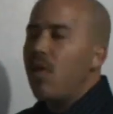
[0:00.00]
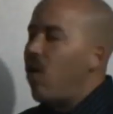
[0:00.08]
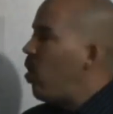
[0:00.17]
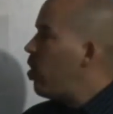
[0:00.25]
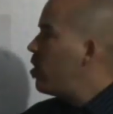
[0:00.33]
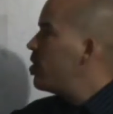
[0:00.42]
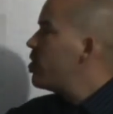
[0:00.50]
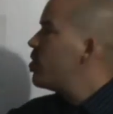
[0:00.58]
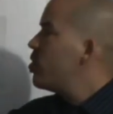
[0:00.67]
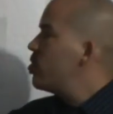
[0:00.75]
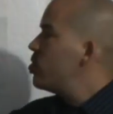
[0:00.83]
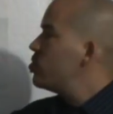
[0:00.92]
All of
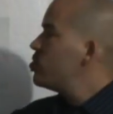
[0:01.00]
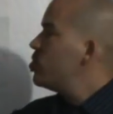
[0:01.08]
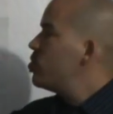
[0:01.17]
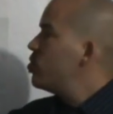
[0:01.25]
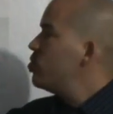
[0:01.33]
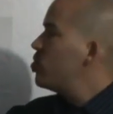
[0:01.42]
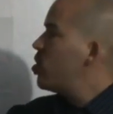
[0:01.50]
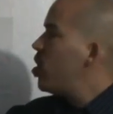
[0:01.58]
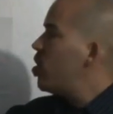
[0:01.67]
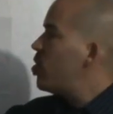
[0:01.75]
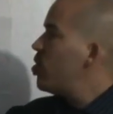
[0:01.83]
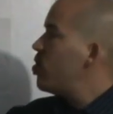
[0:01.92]
those who
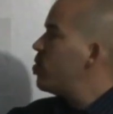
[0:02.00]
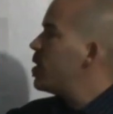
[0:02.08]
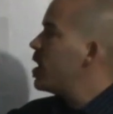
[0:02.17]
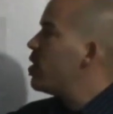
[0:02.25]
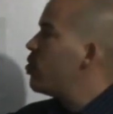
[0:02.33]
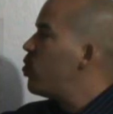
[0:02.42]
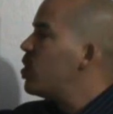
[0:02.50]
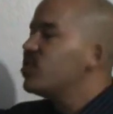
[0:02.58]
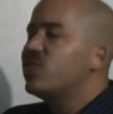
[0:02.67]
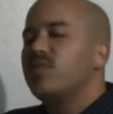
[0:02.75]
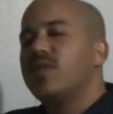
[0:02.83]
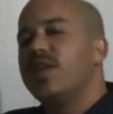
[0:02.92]
go and want
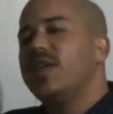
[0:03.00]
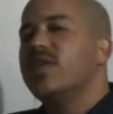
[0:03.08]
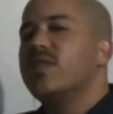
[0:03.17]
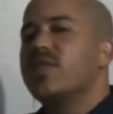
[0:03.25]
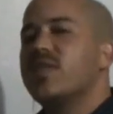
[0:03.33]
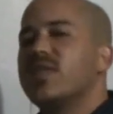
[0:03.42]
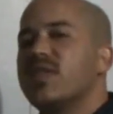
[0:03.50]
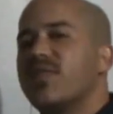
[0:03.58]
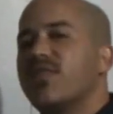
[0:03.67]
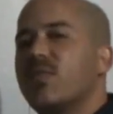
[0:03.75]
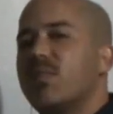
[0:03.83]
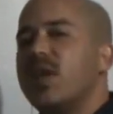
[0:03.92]
to hear this
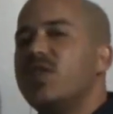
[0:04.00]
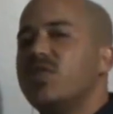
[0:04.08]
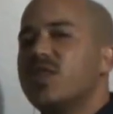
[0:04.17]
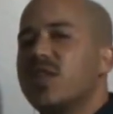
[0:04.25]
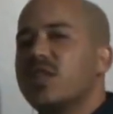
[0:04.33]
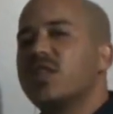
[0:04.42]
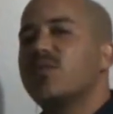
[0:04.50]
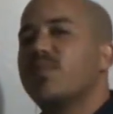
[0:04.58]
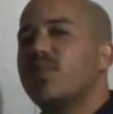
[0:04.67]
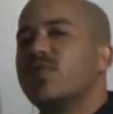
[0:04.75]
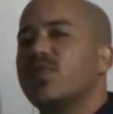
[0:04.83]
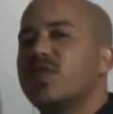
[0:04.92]
information that this
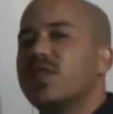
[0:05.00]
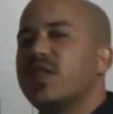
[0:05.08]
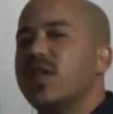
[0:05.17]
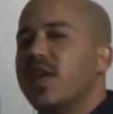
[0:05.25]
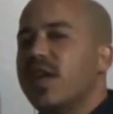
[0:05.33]
person